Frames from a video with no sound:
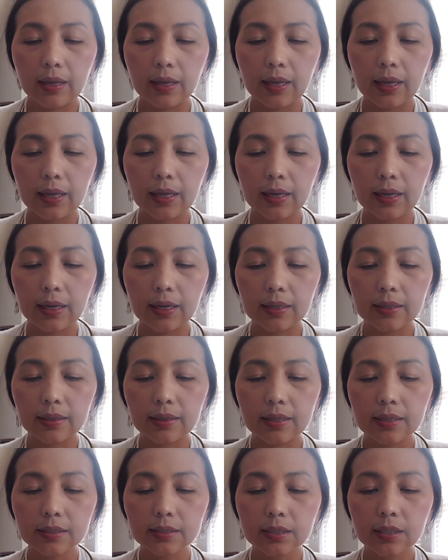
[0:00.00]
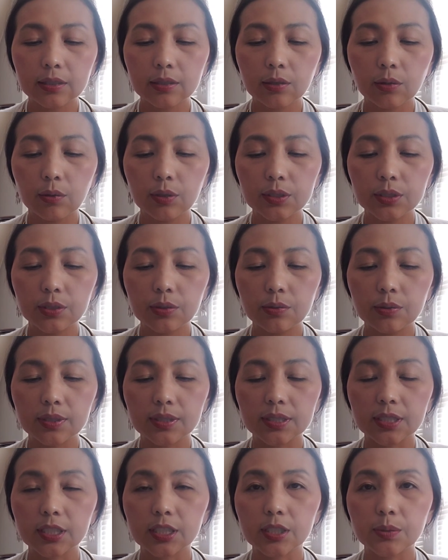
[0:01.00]
And this can go into a
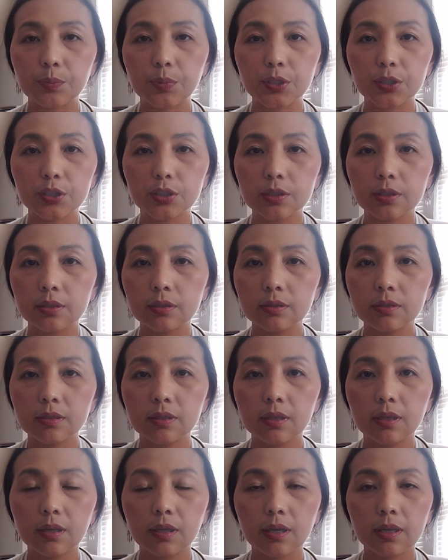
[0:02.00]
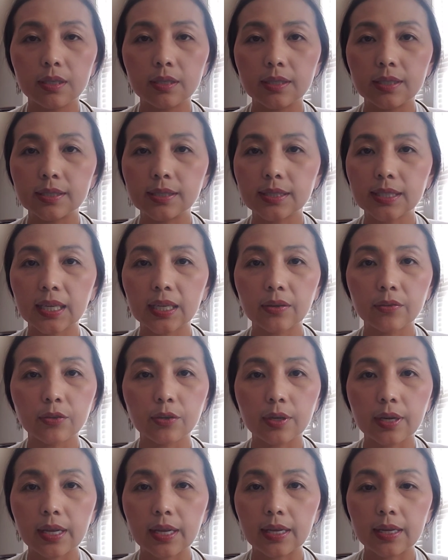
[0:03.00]
suspicion inside of
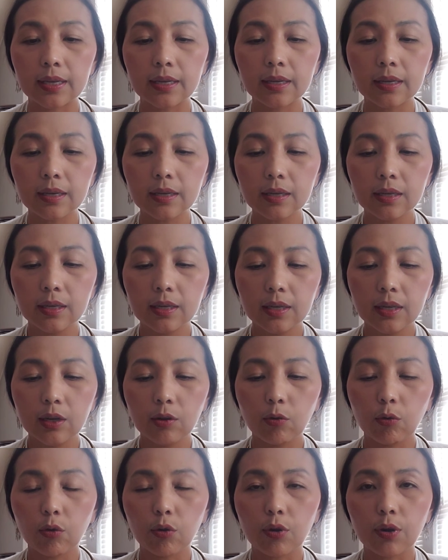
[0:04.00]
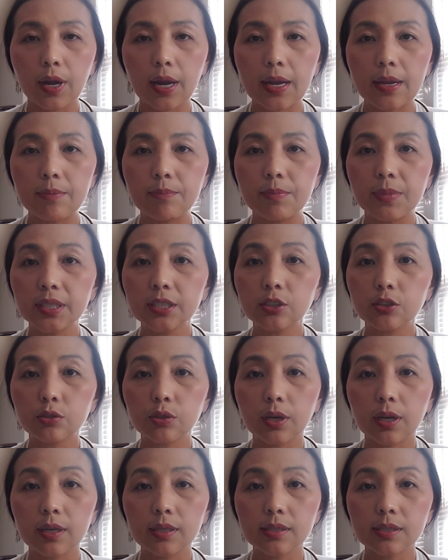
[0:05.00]
your head or a
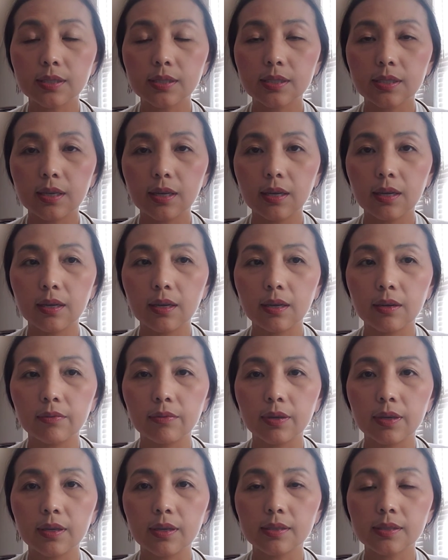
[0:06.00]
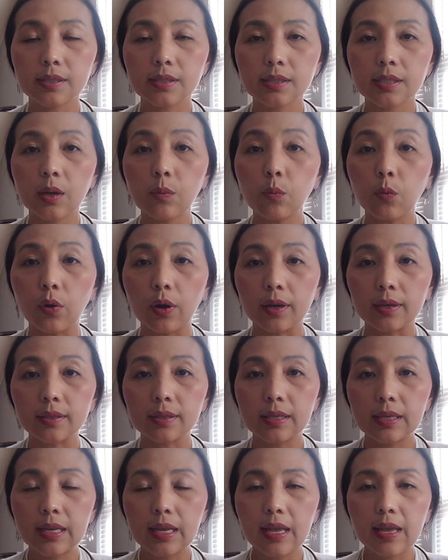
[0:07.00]
mistrust of
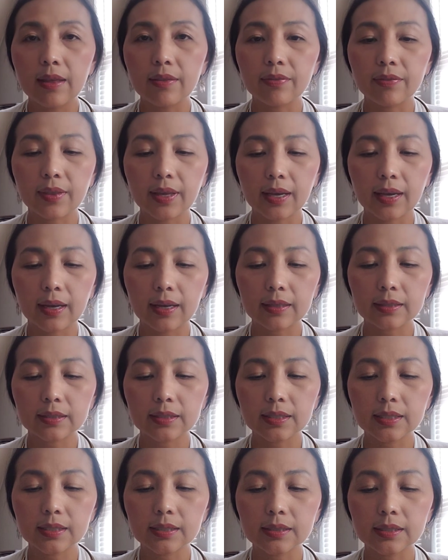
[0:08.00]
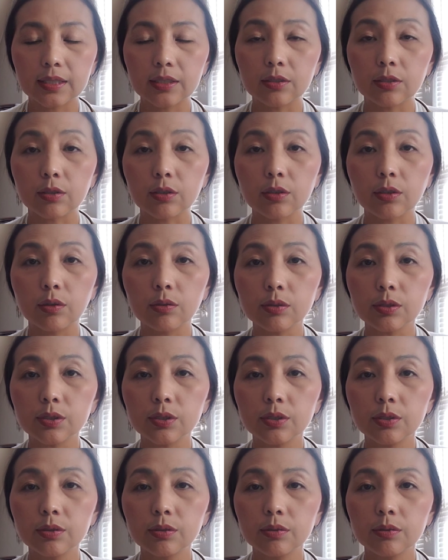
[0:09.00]
someone that is either close
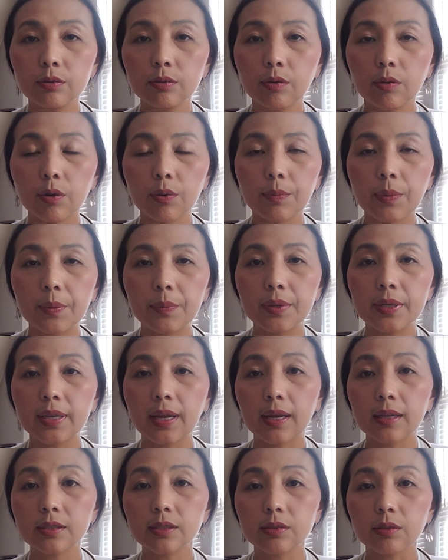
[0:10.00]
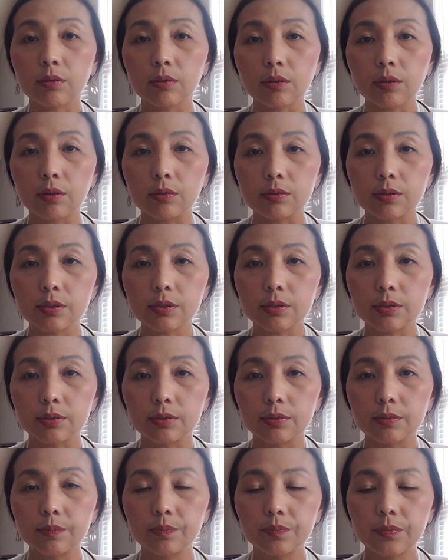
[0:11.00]
to you or maybe not so close to
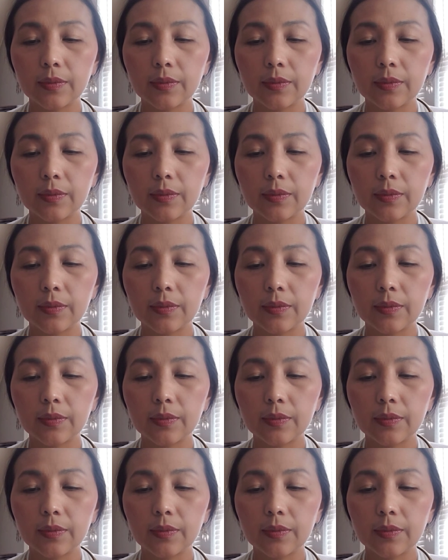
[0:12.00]
you.